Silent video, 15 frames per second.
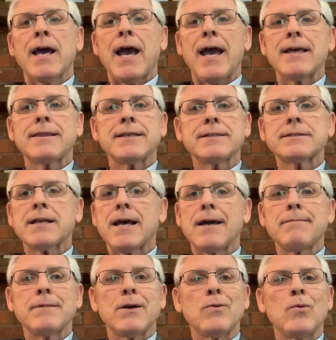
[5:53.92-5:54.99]
At this
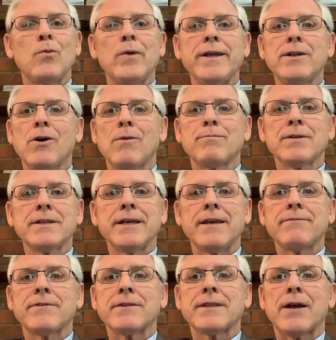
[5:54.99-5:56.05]
time, we don't
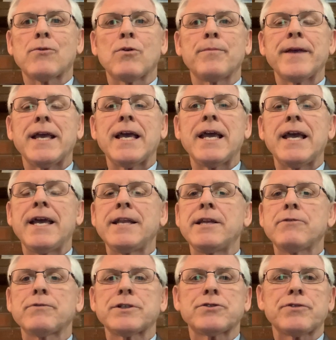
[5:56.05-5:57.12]
believe that there will be
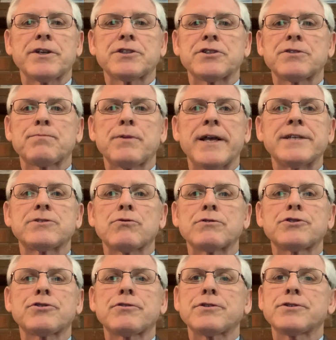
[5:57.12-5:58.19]
any restrictions placed
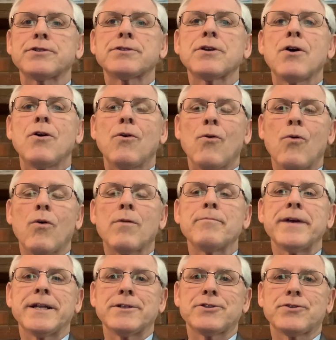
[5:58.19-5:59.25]
on churches or
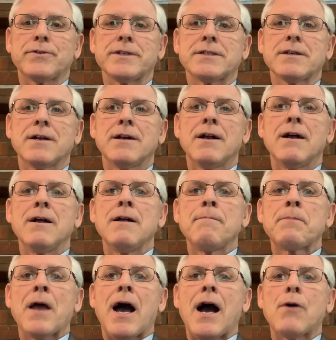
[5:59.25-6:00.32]
ministries.
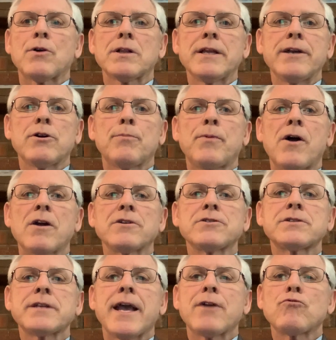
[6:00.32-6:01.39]
Our legal
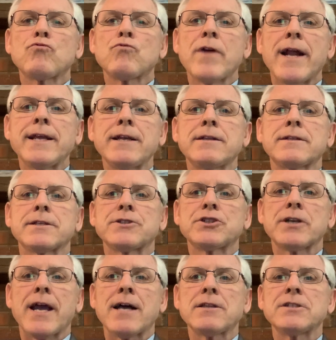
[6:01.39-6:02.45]
partners stand ready to
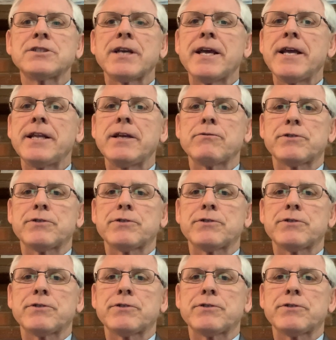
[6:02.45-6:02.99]
challenge any